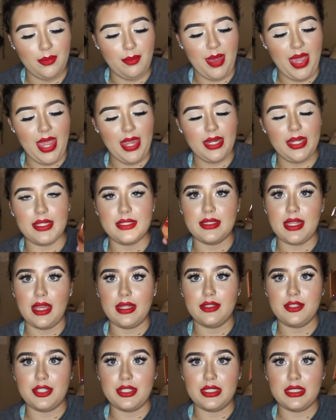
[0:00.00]
back is
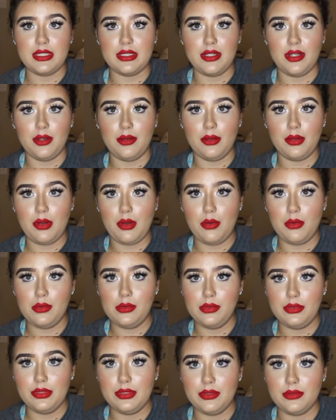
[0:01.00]
that just, you know,
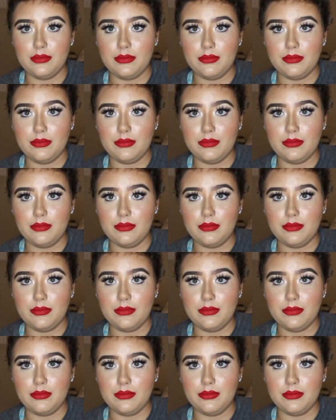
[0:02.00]
gold